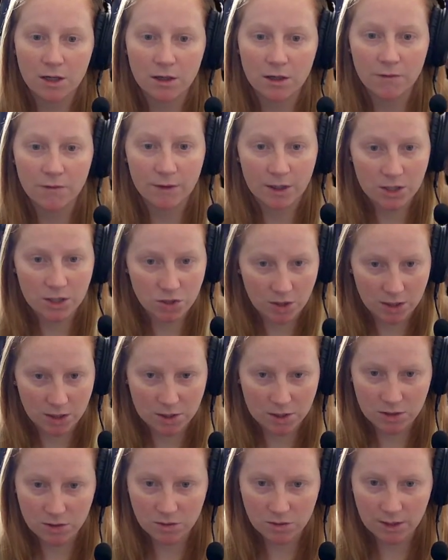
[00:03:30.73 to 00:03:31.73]
if I tried
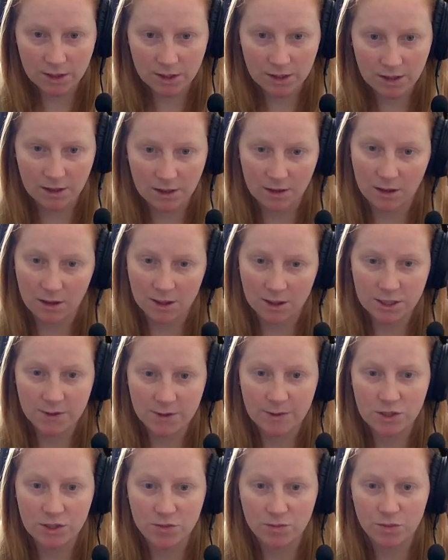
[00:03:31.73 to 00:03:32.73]
to do like
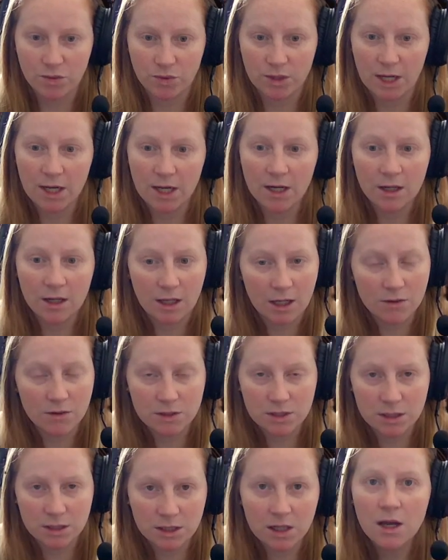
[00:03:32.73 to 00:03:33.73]
exclamation point edit
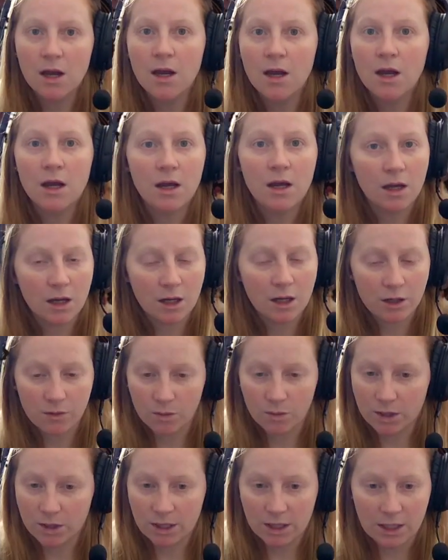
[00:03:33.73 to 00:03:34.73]
counter, it
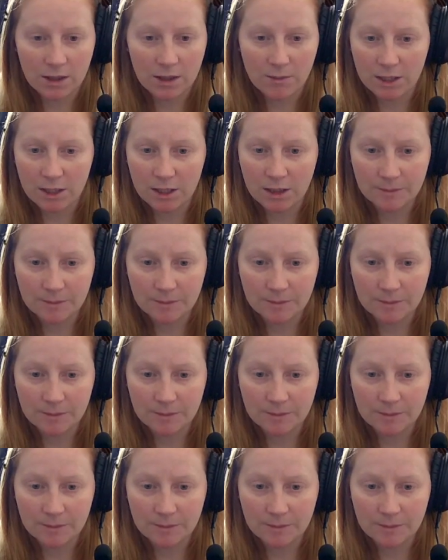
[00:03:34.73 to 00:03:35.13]
wouldn't let me